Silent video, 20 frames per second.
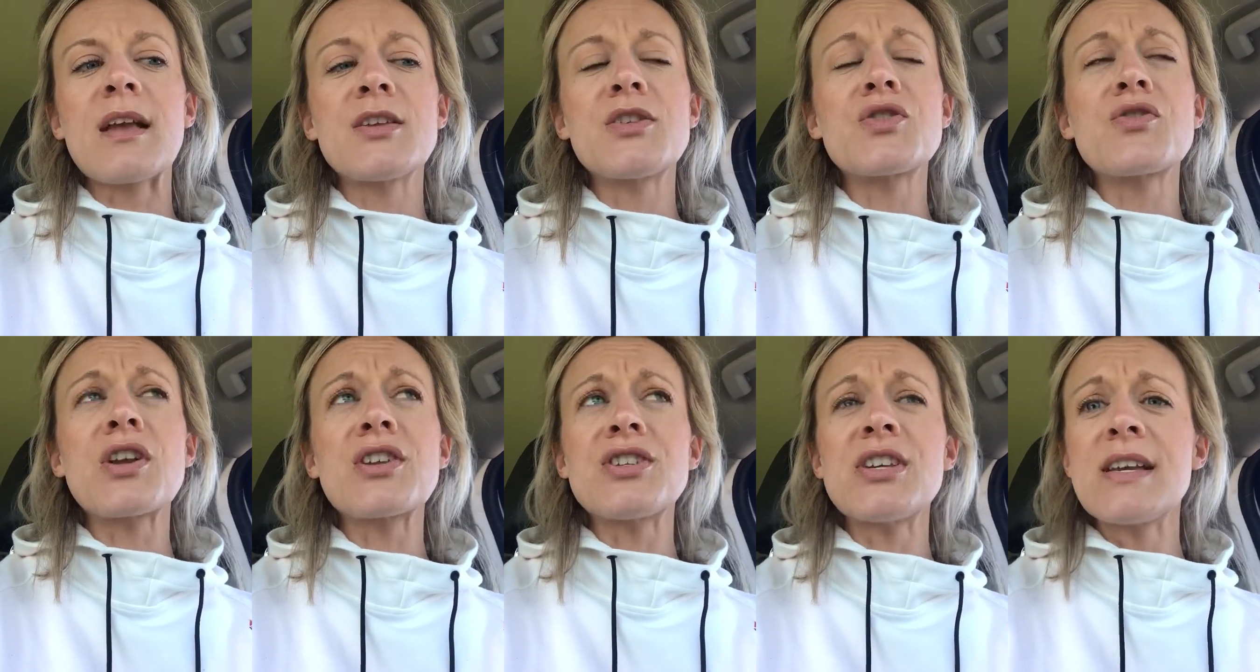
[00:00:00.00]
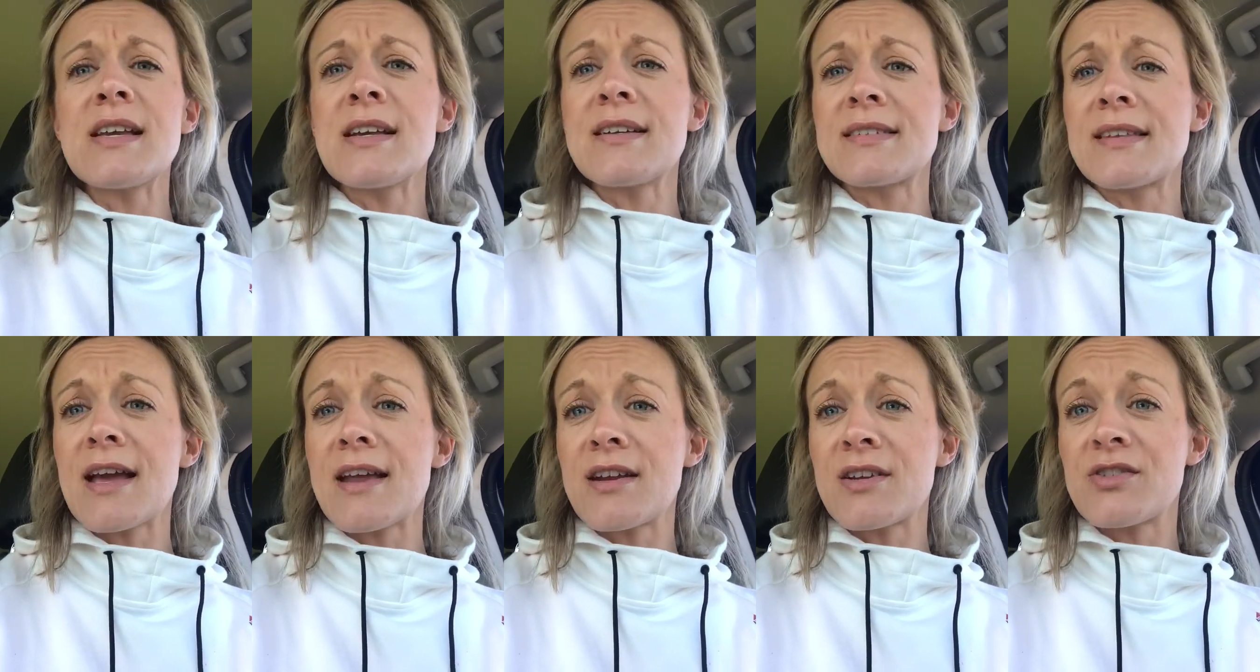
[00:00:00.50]
Stretching,
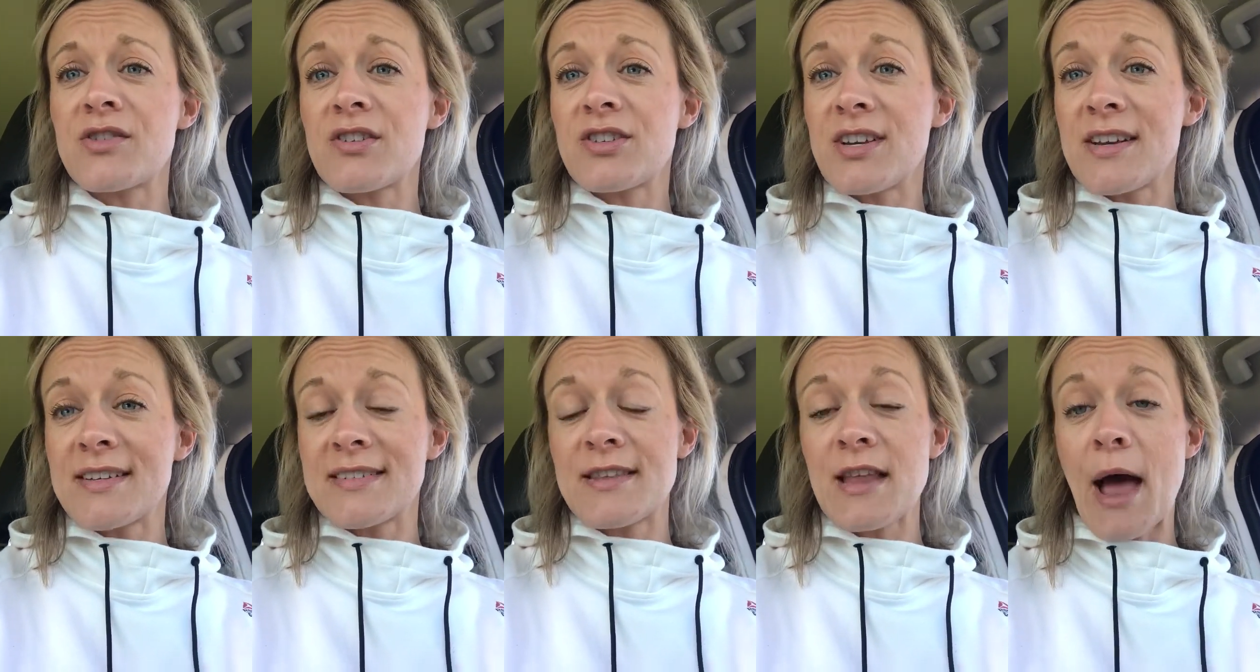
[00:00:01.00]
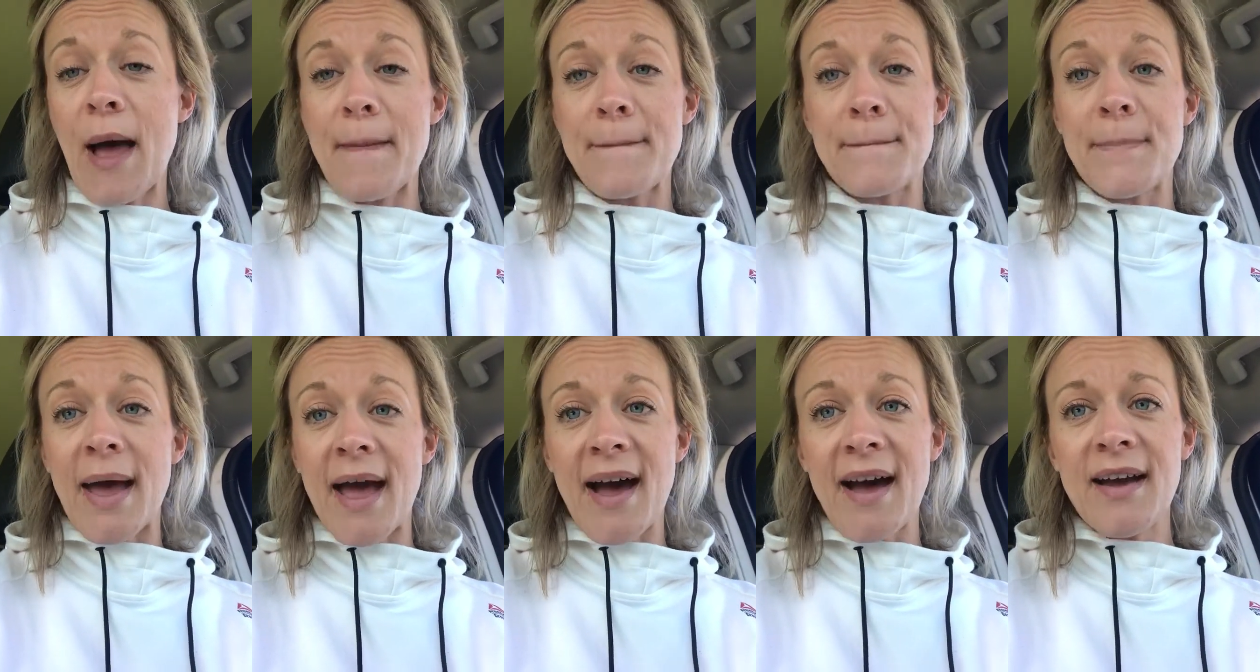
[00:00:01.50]
static stretching is
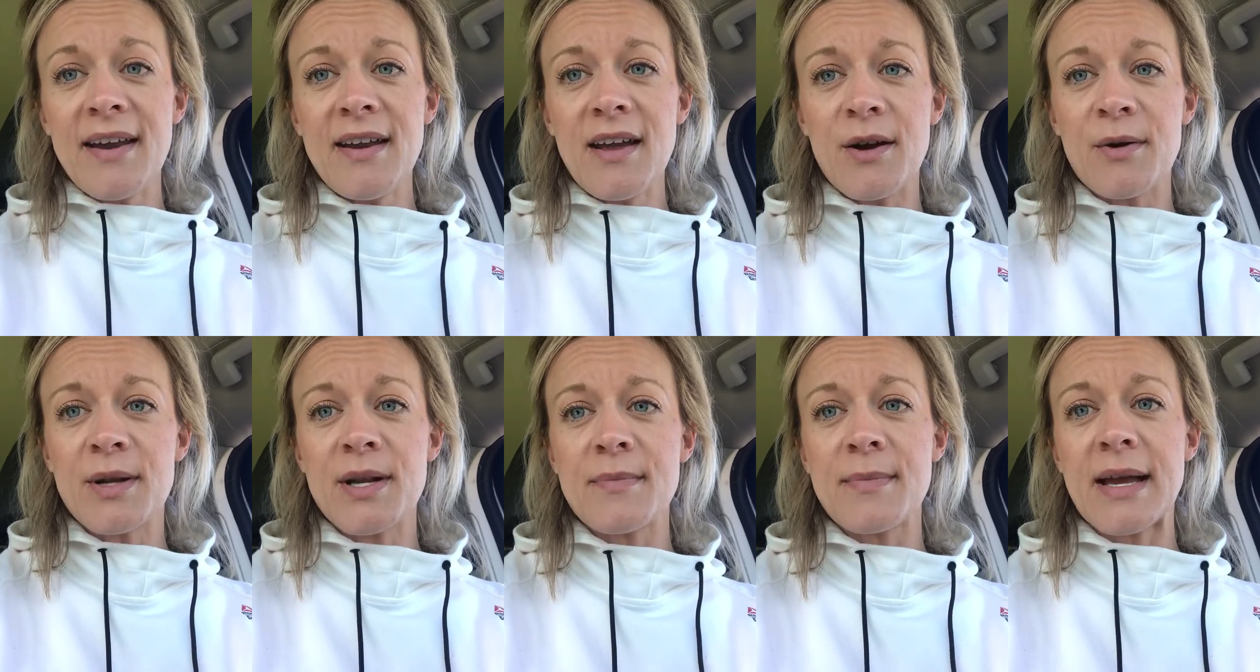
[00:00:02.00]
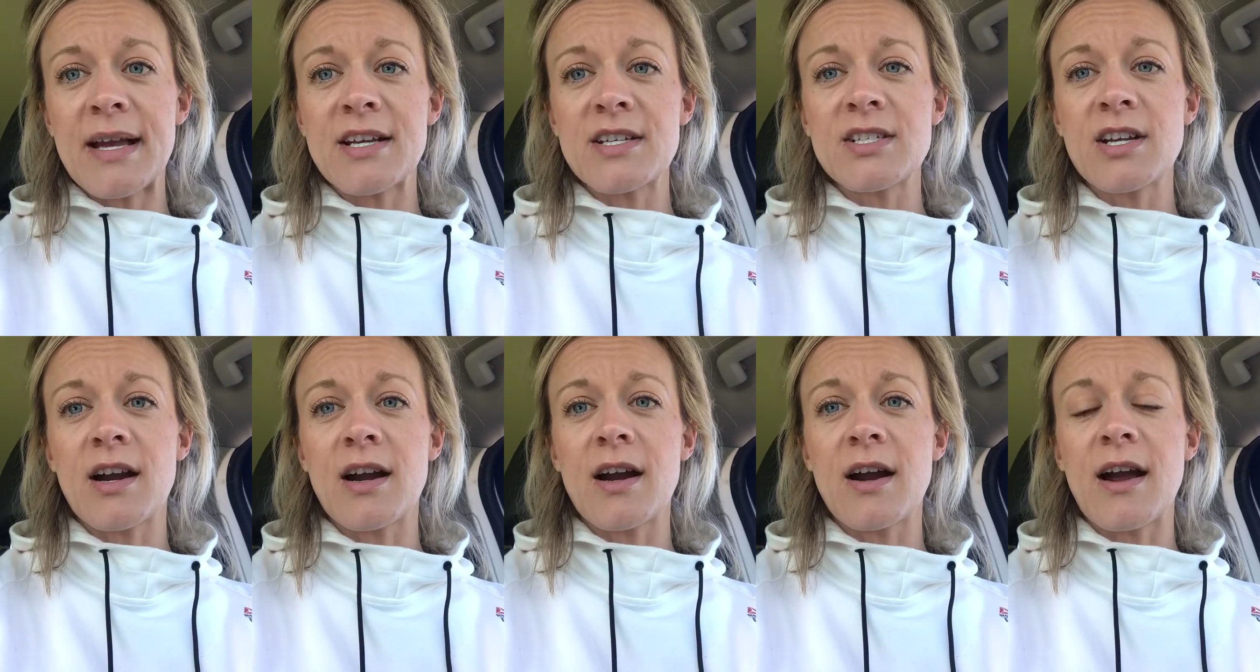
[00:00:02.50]
not bad. I want to make
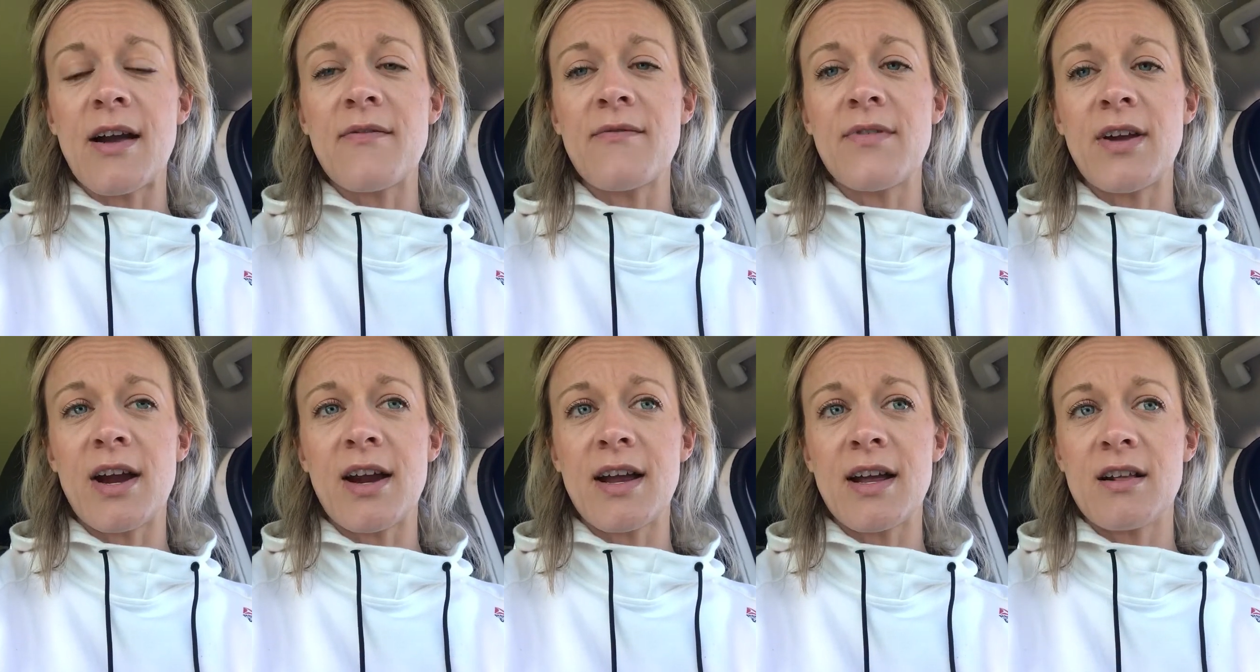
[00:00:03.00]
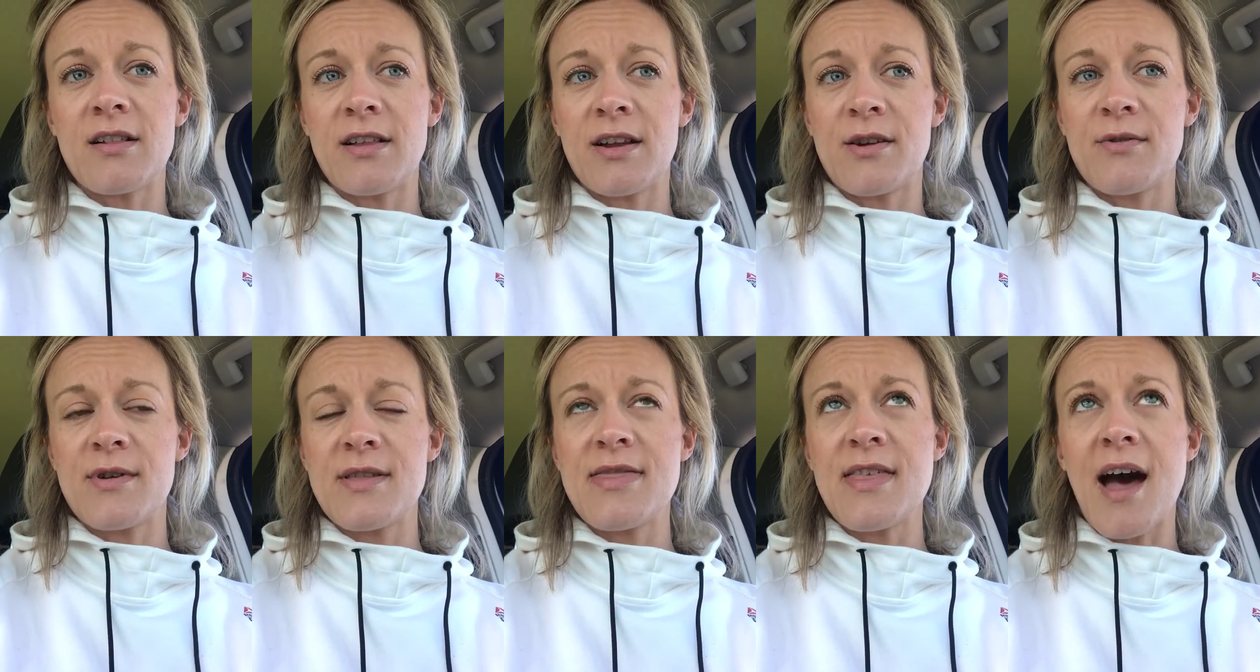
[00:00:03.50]
sure I'm very
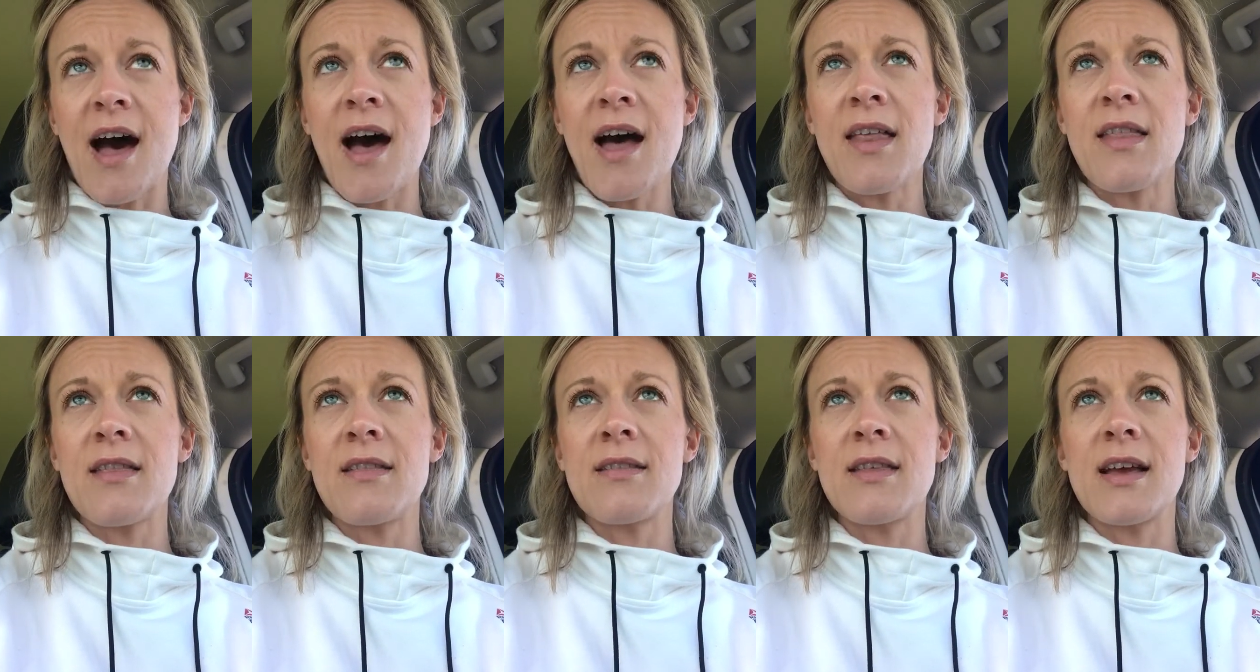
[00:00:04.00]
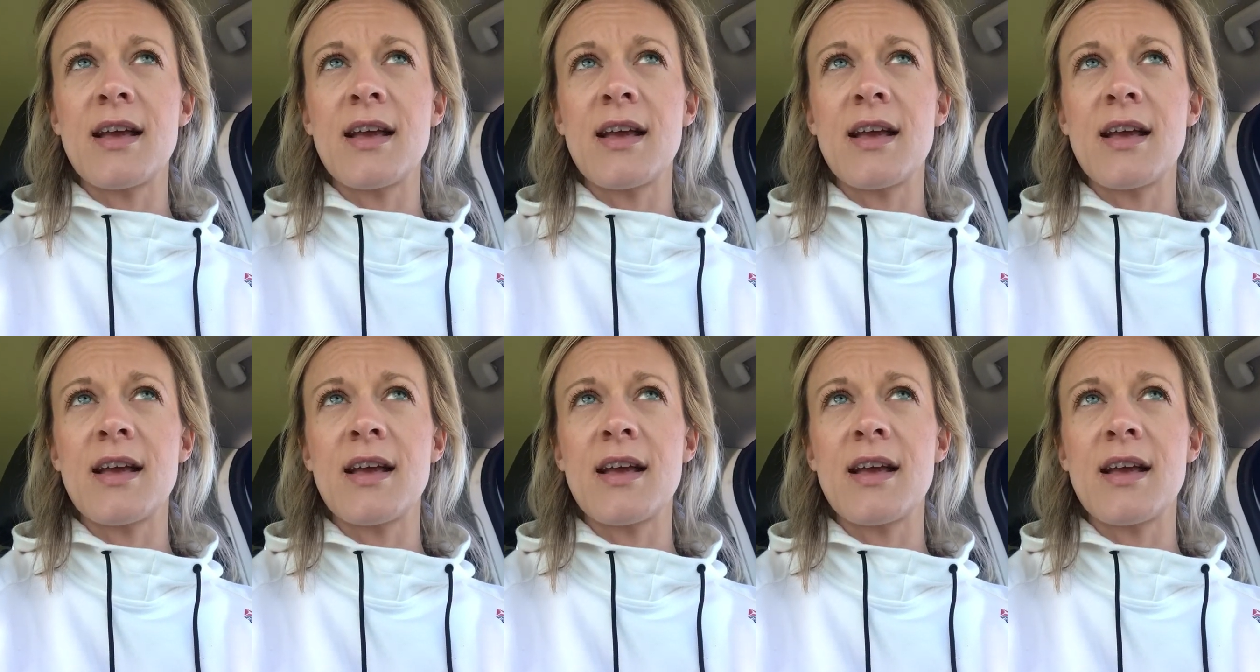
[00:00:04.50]
clear with that.